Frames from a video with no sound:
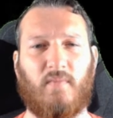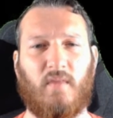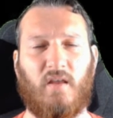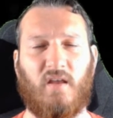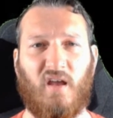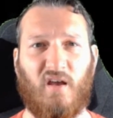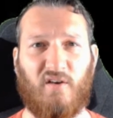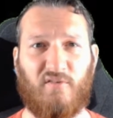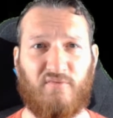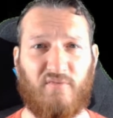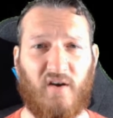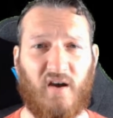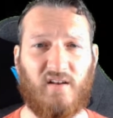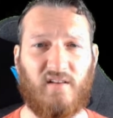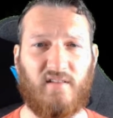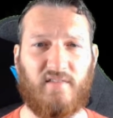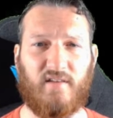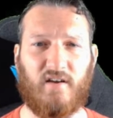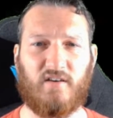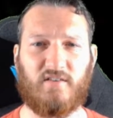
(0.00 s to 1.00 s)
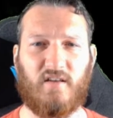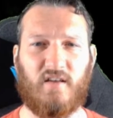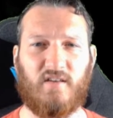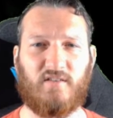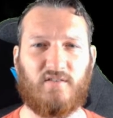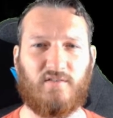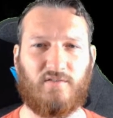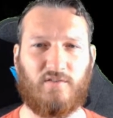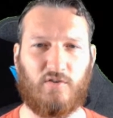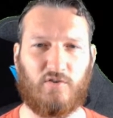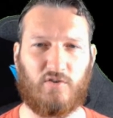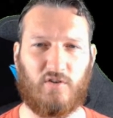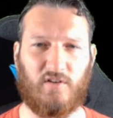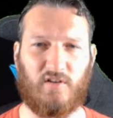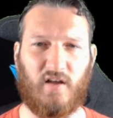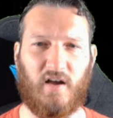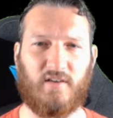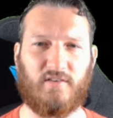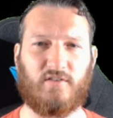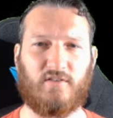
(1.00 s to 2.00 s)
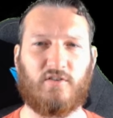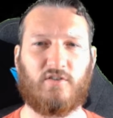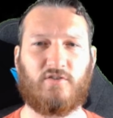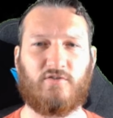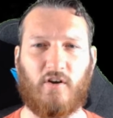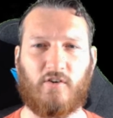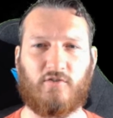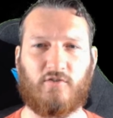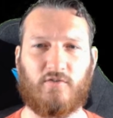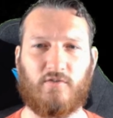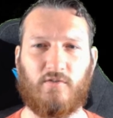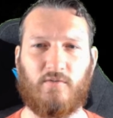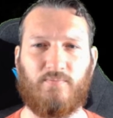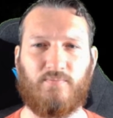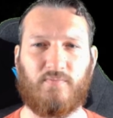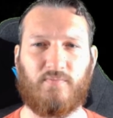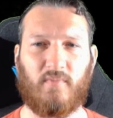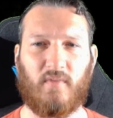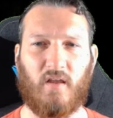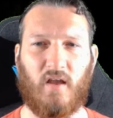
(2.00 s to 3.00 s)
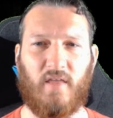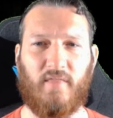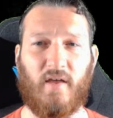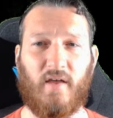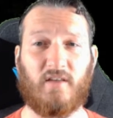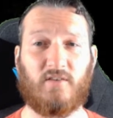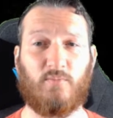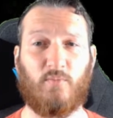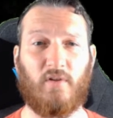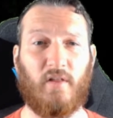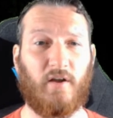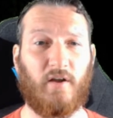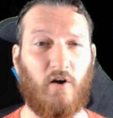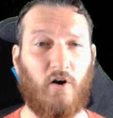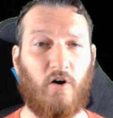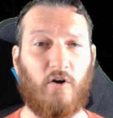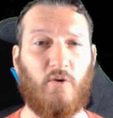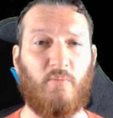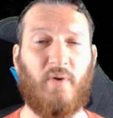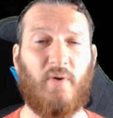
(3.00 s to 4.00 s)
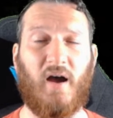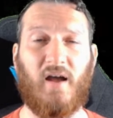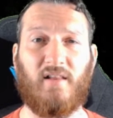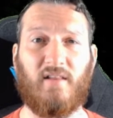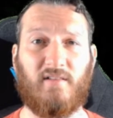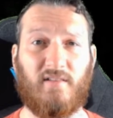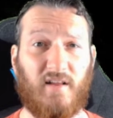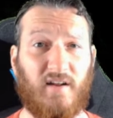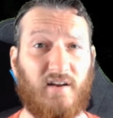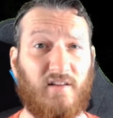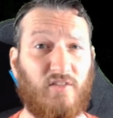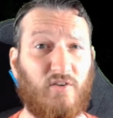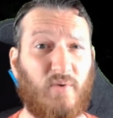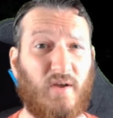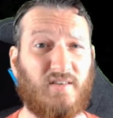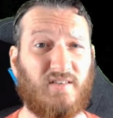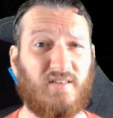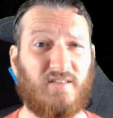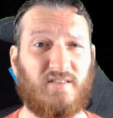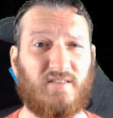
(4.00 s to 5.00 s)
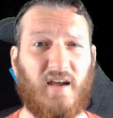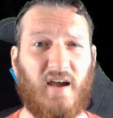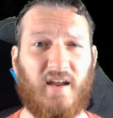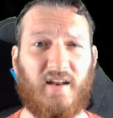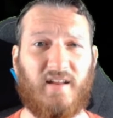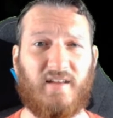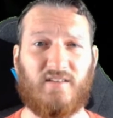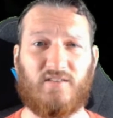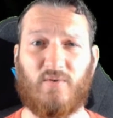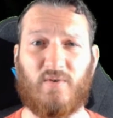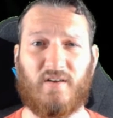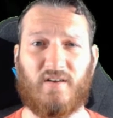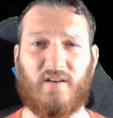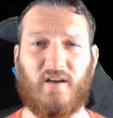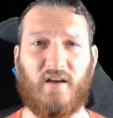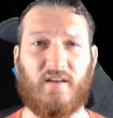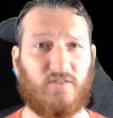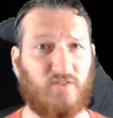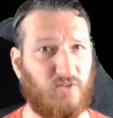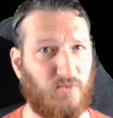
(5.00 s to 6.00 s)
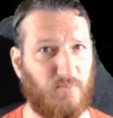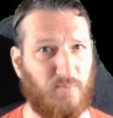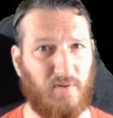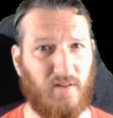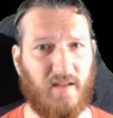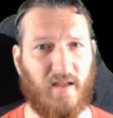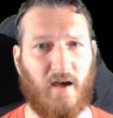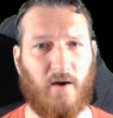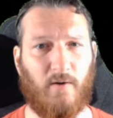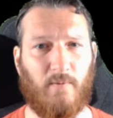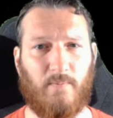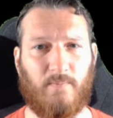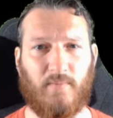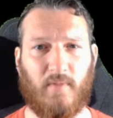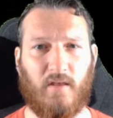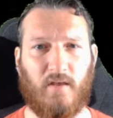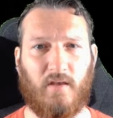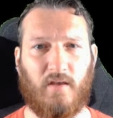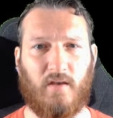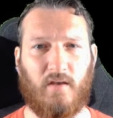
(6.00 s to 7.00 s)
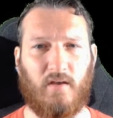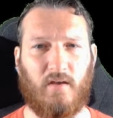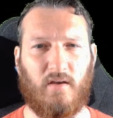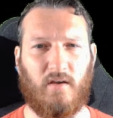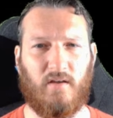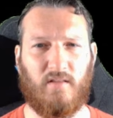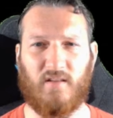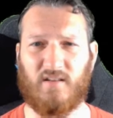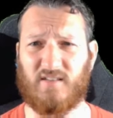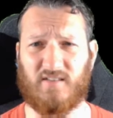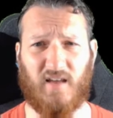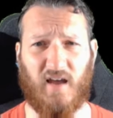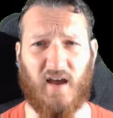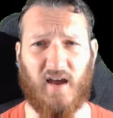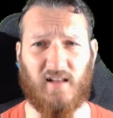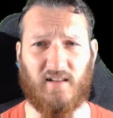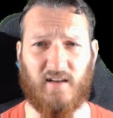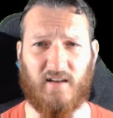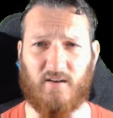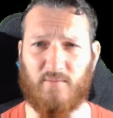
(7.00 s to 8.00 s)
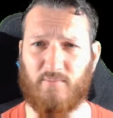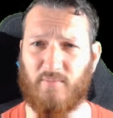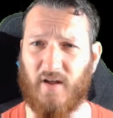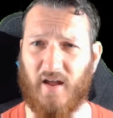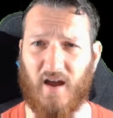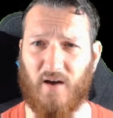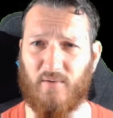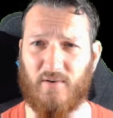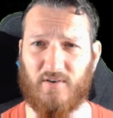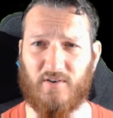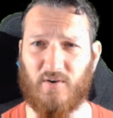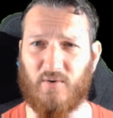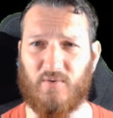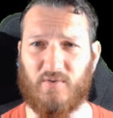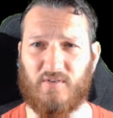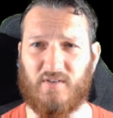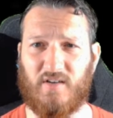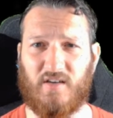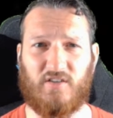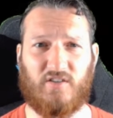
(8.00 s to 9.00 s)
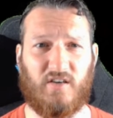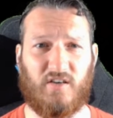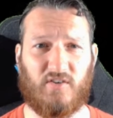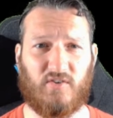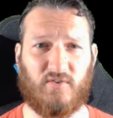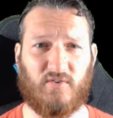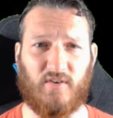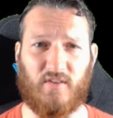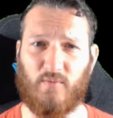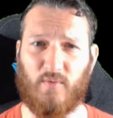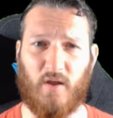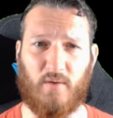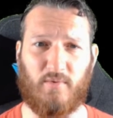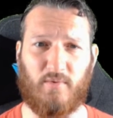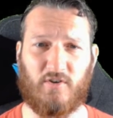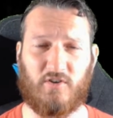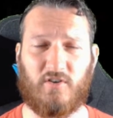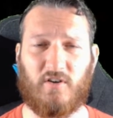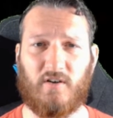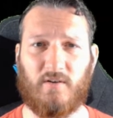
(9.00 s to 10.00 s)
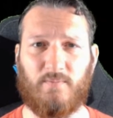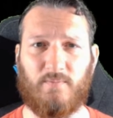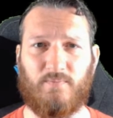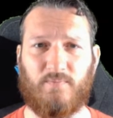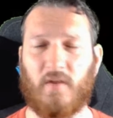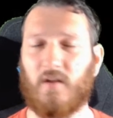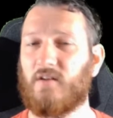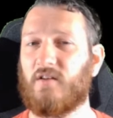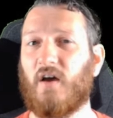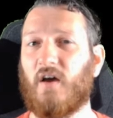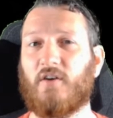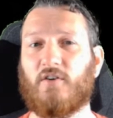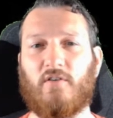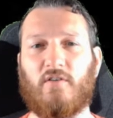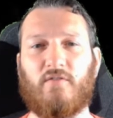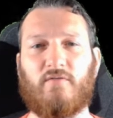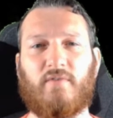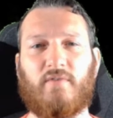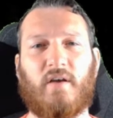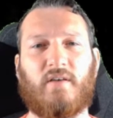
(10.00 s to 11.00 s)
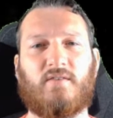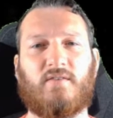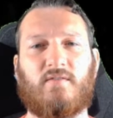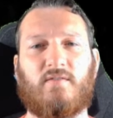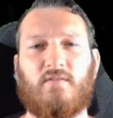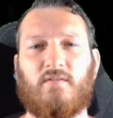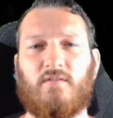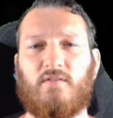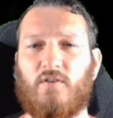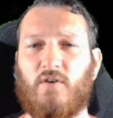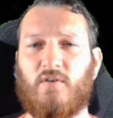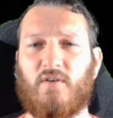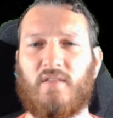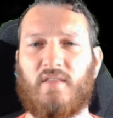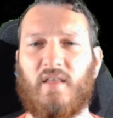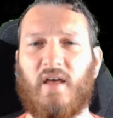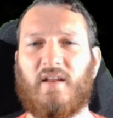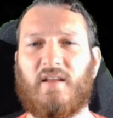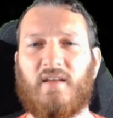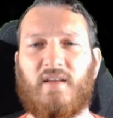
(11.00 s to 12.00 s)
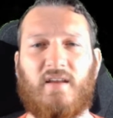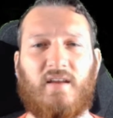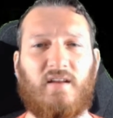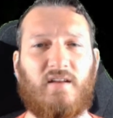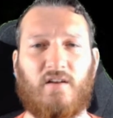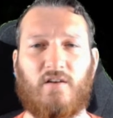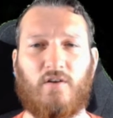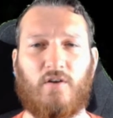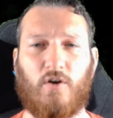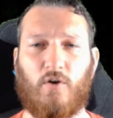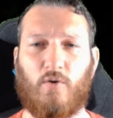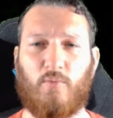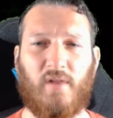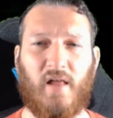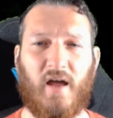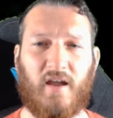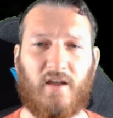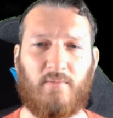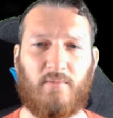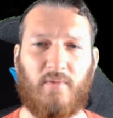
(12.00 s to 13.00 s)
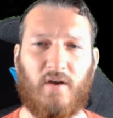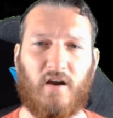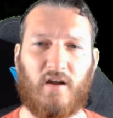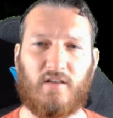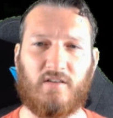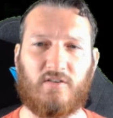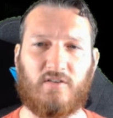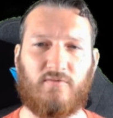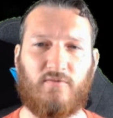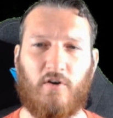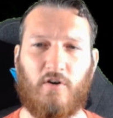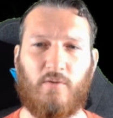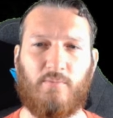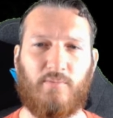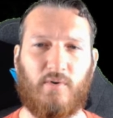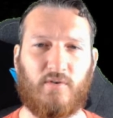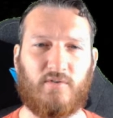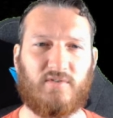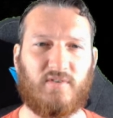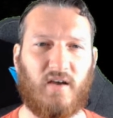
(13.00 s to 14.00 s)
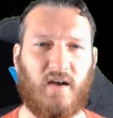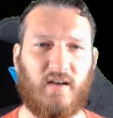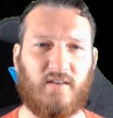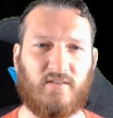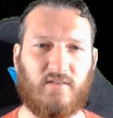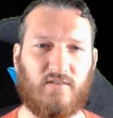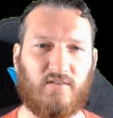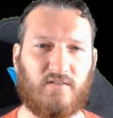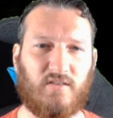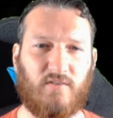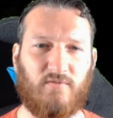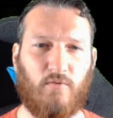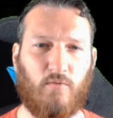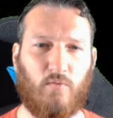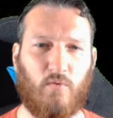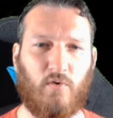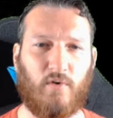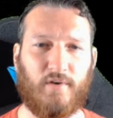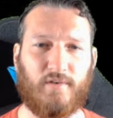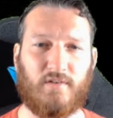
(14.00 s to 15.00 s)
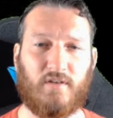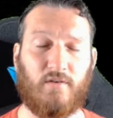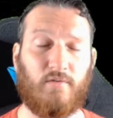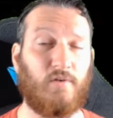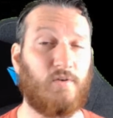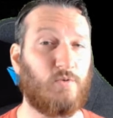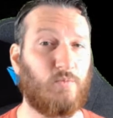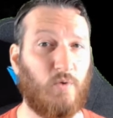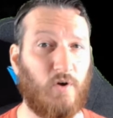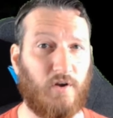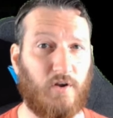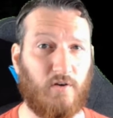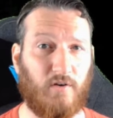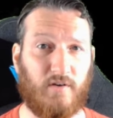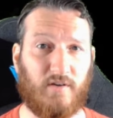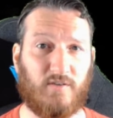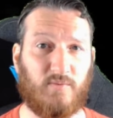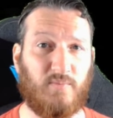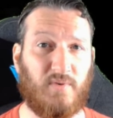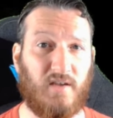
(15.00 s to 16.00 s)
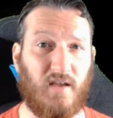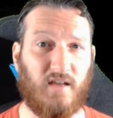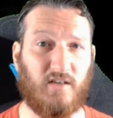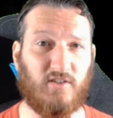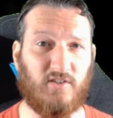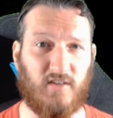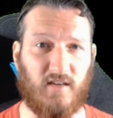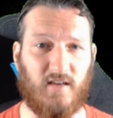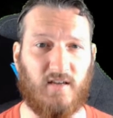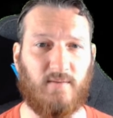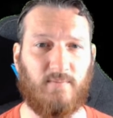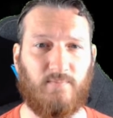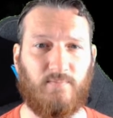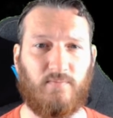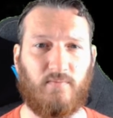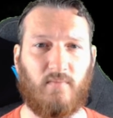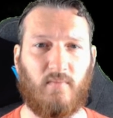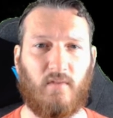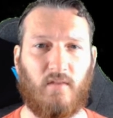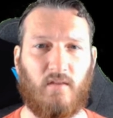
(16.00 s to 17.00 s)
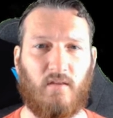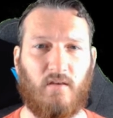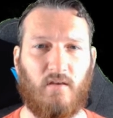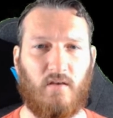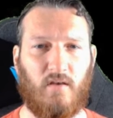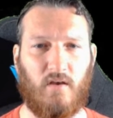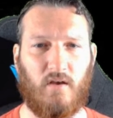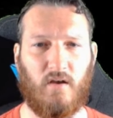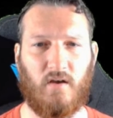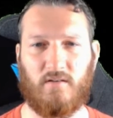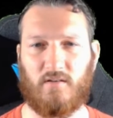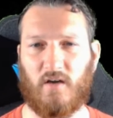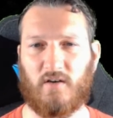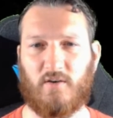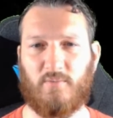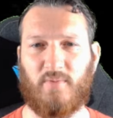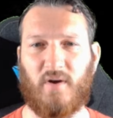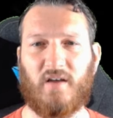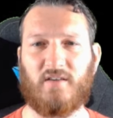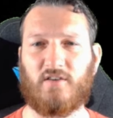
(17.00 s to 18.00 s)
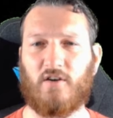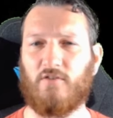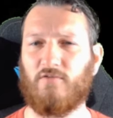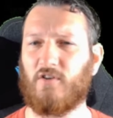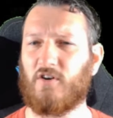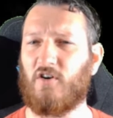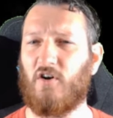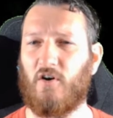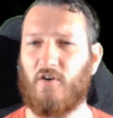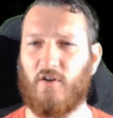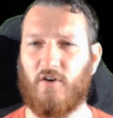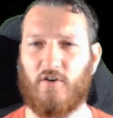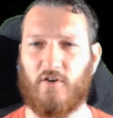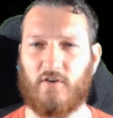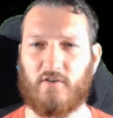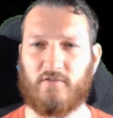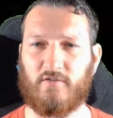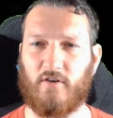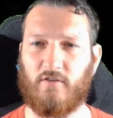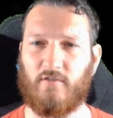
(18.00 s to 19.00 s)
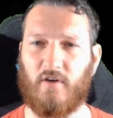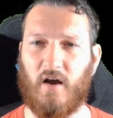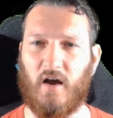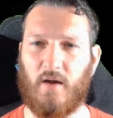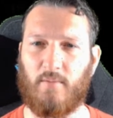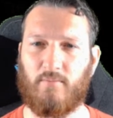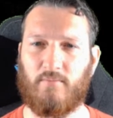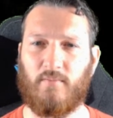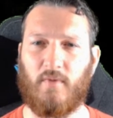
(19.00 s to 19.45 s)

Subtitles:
And finally, there's institutionalized or structural, and that's more like autopilot, letting the way society is organized just play out. This is highlighted by how we don't teach history the way we should, and Dr. LaVeist noted that he didn't know Black Americans fought on both sides of the Civil War until he was working on his PhD. Dr. Boscoe recalled a nursery rhyme